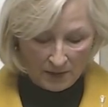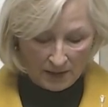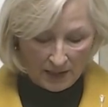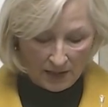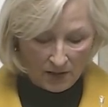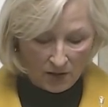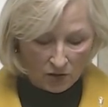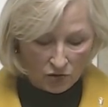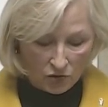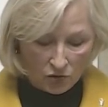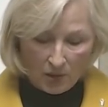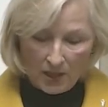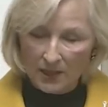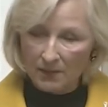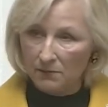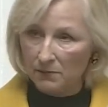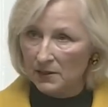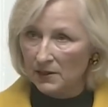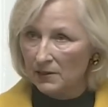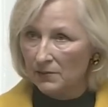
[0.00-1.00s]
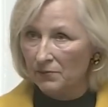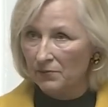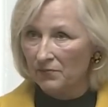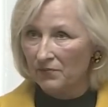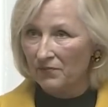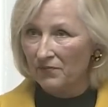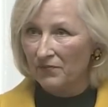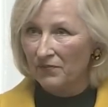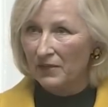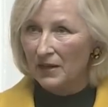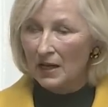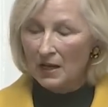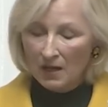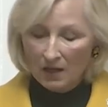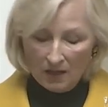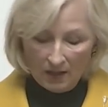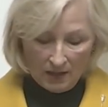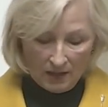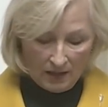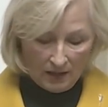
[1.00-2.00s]
and their dreams.
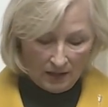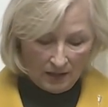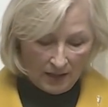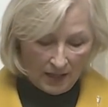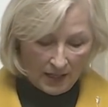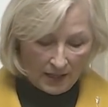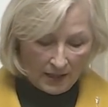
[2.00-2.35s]
And